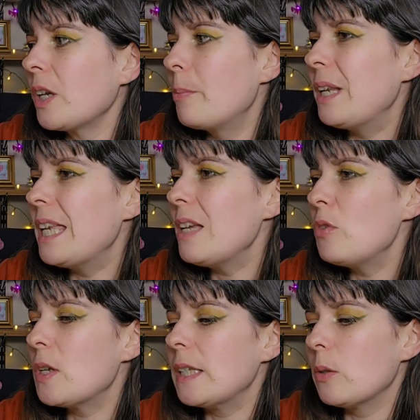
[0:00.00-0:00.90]
I believe
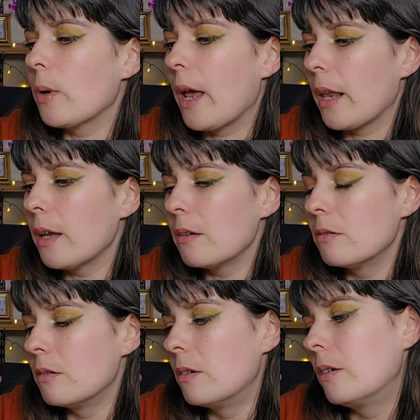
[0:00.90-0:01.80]
you can still get it,
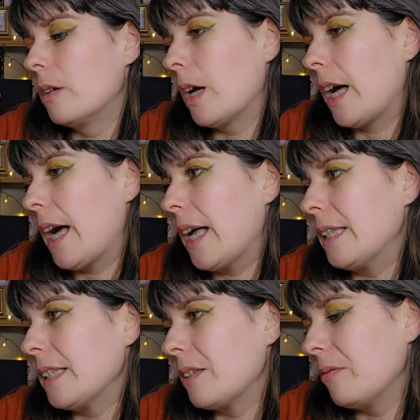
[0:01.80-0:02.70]

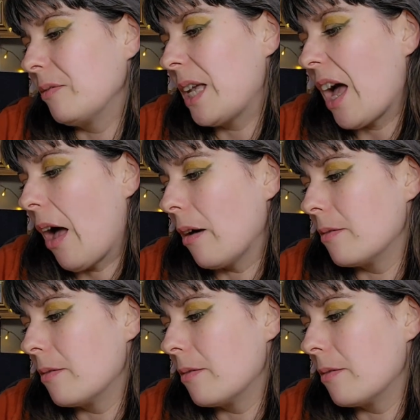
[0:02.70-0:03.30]
and yeah,